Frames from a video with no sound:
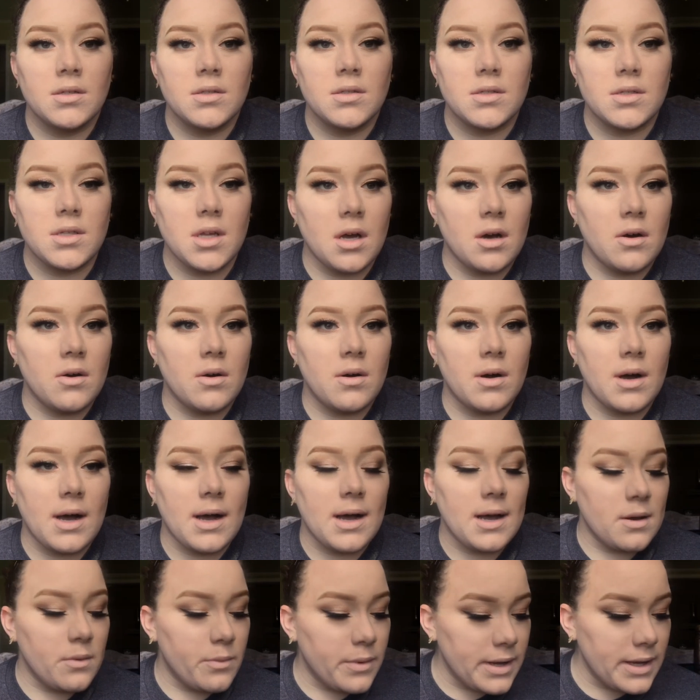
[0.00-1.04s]
So
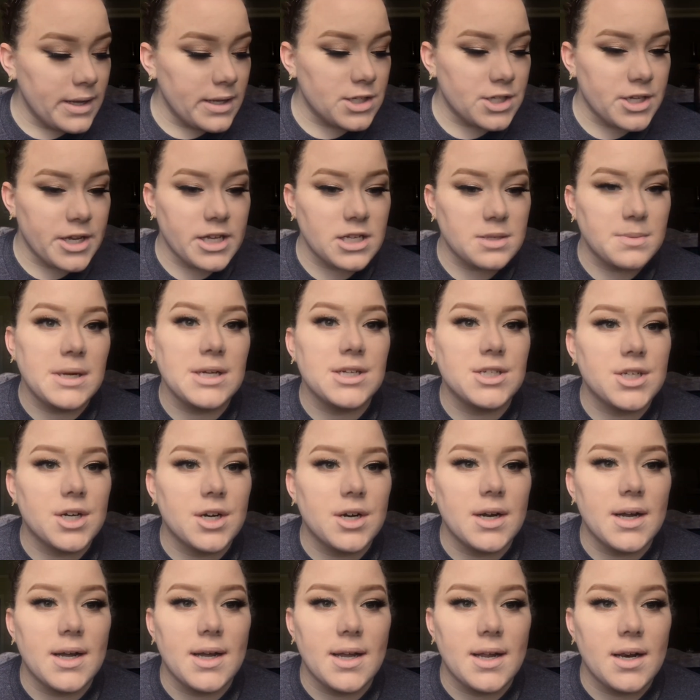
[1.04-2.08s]
I went and changed my
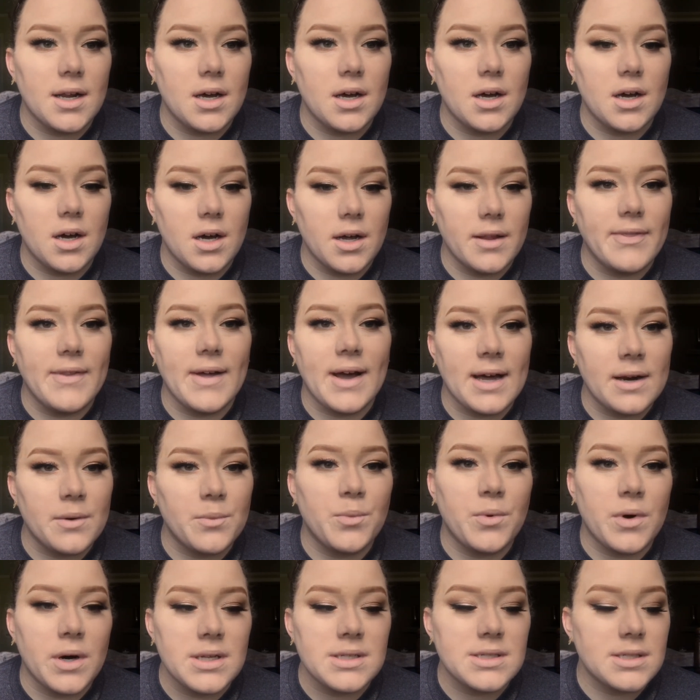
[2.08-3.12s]
shirt, and that
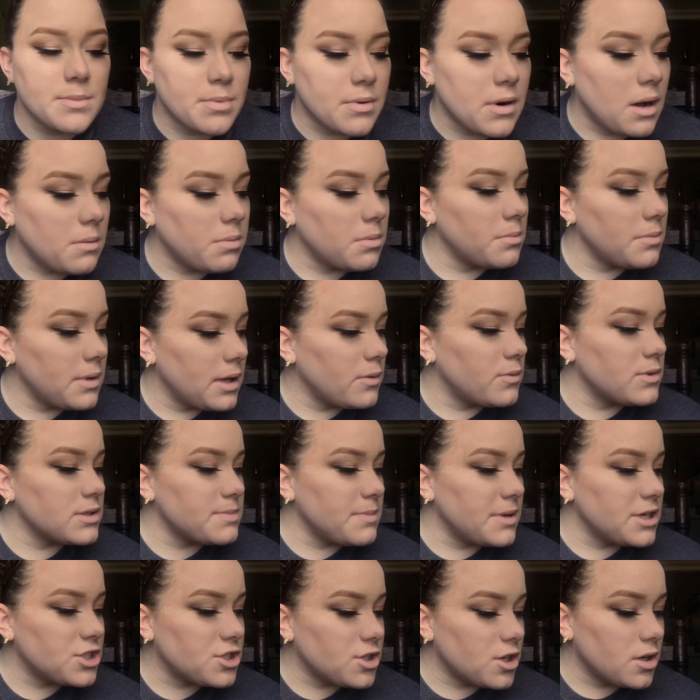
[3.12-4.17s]
was the problem. It was
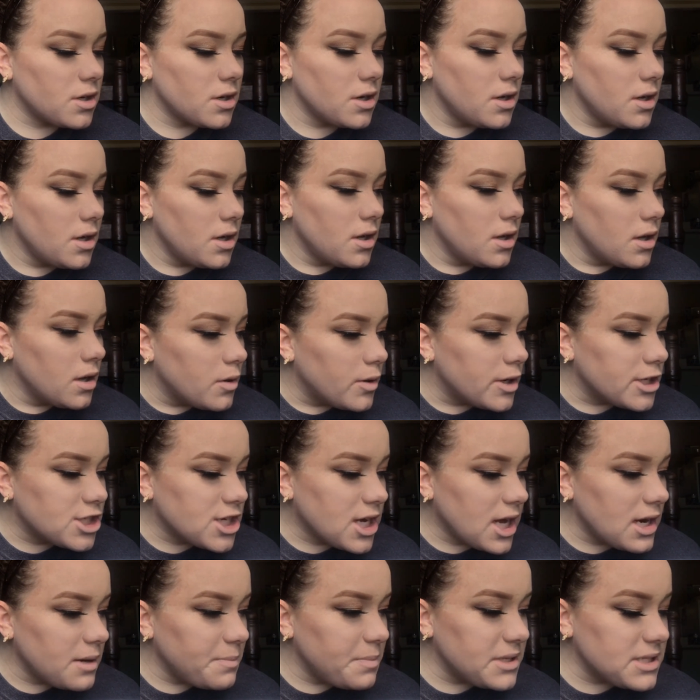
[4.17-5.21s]
my shirt, which
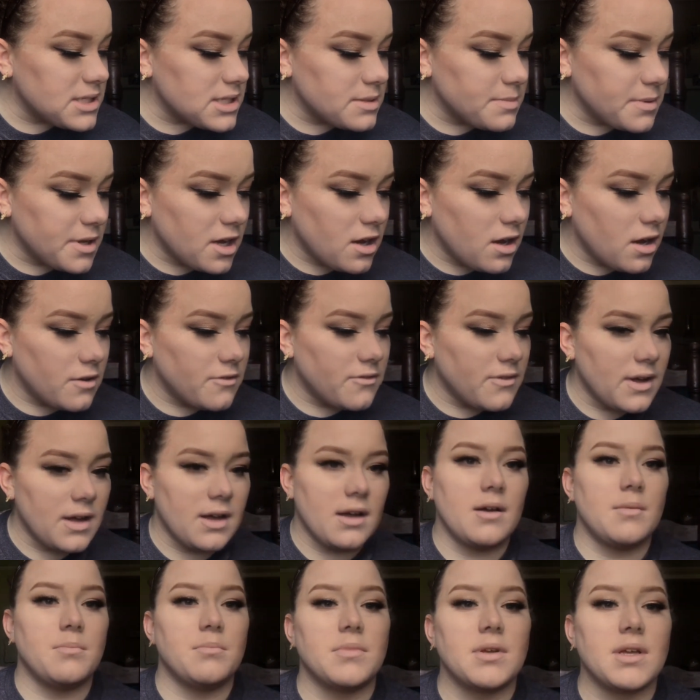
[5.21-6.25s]
kind of pisses me off
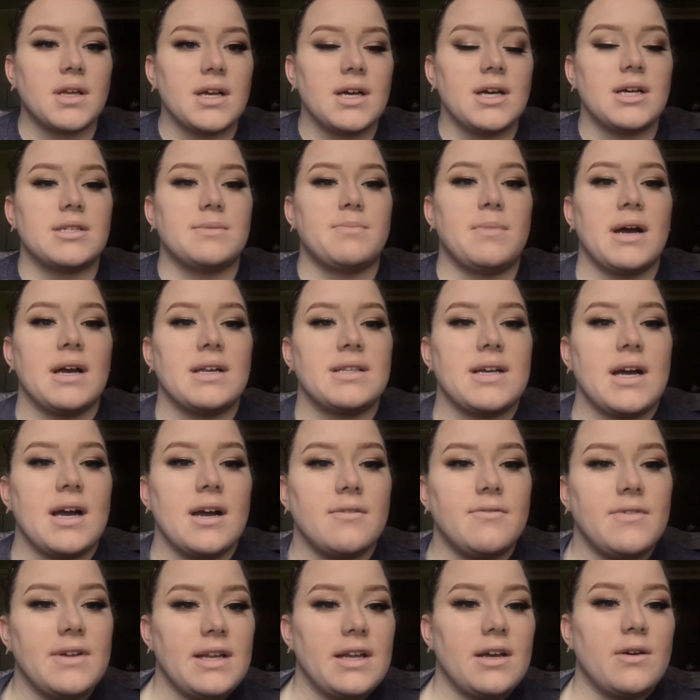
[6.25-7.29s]
because my
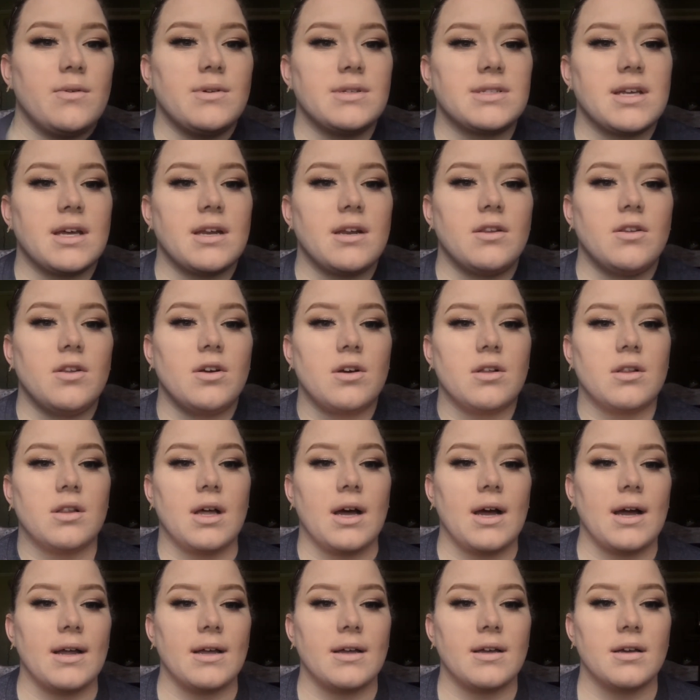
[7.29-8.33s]
entire video is going to look
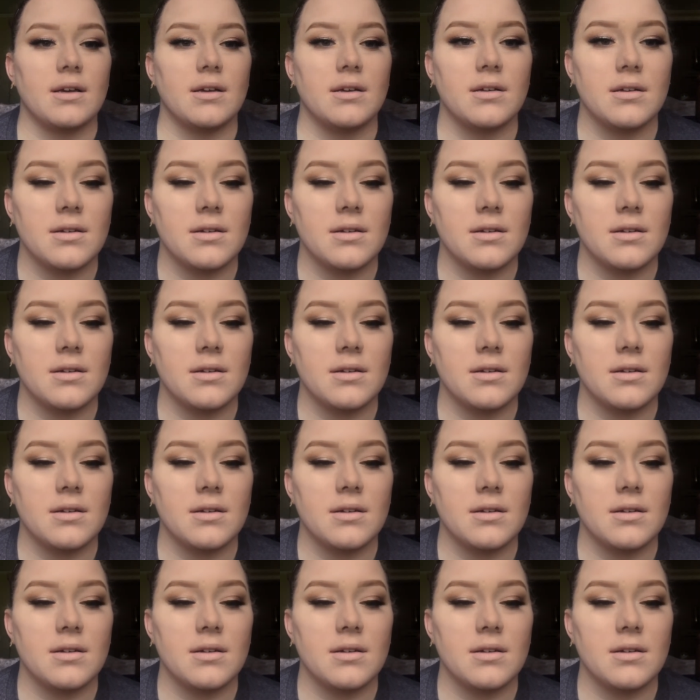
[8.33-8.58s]
like